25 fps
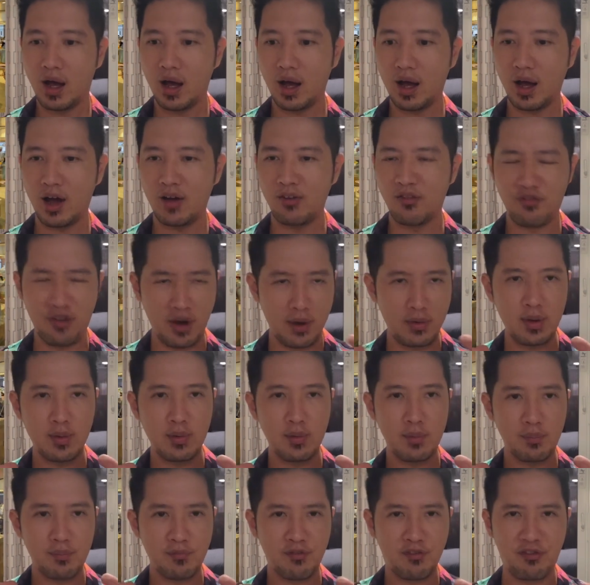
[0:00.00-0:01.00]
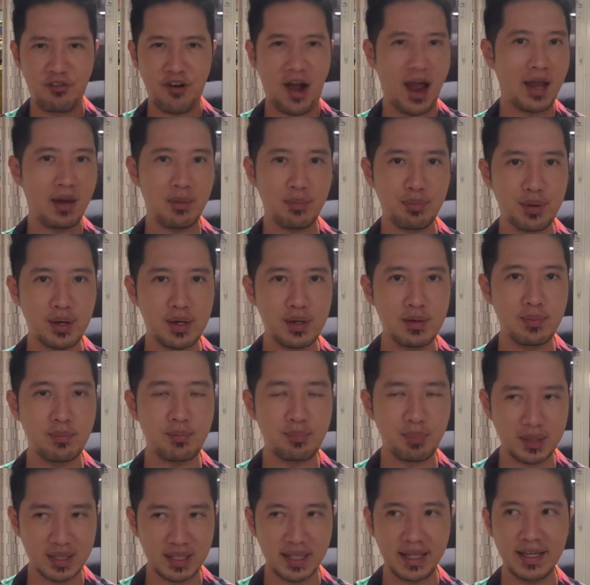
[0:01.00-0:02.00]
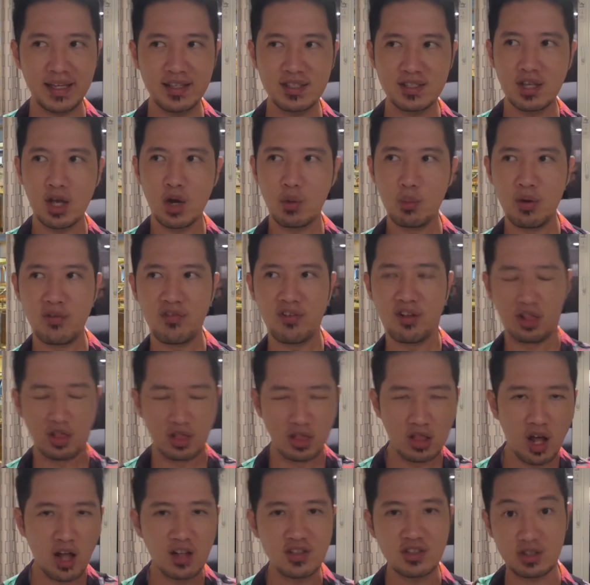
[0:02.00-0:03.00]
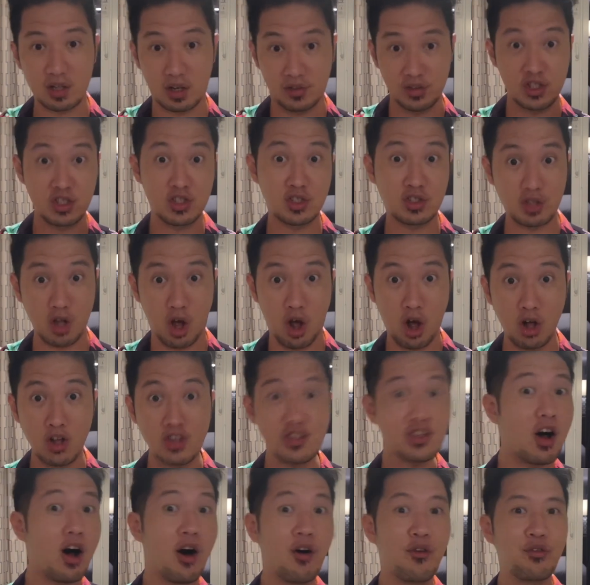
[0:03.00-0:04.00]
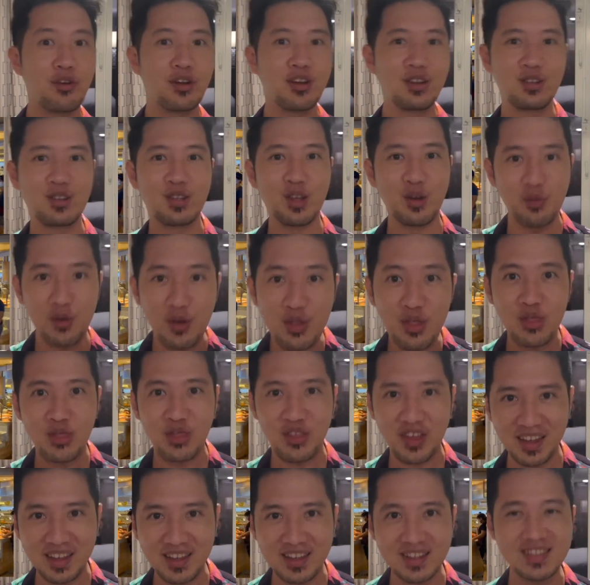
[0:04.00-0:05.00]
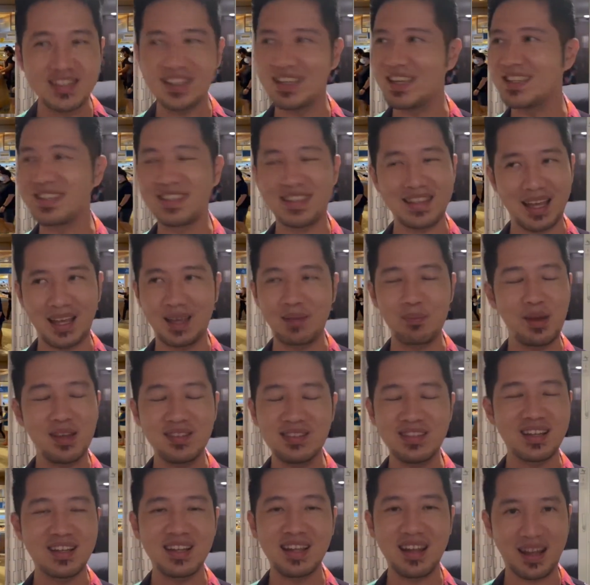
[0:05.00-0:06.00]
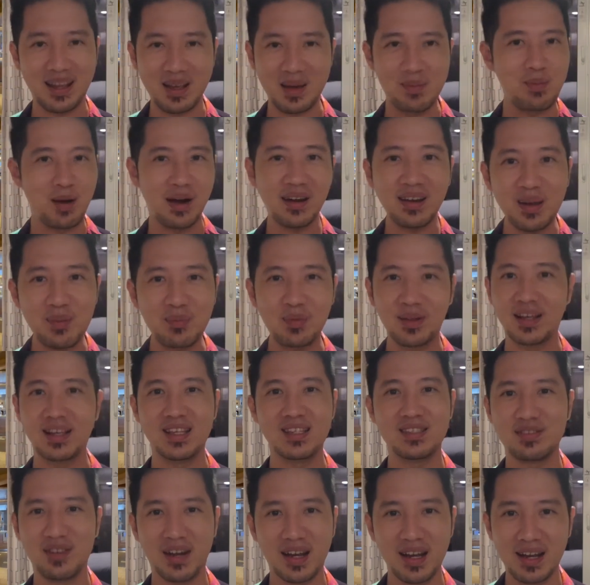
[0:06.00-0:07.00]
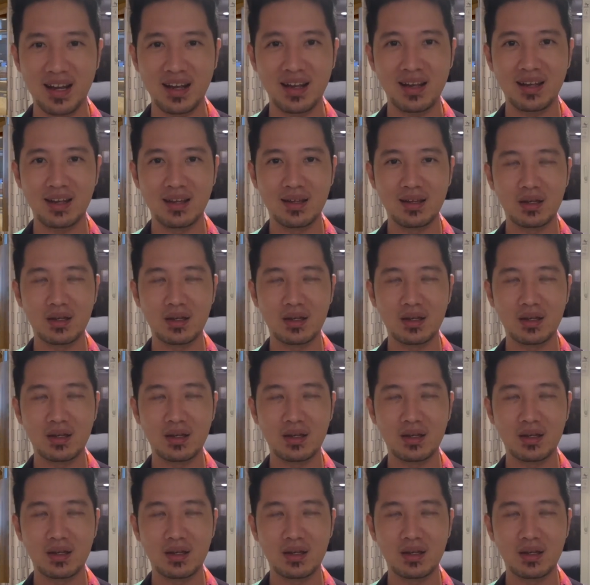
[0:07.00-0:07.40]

a very vibrant place with lots of stalls offering different things. It's like basically like a marketplace, right?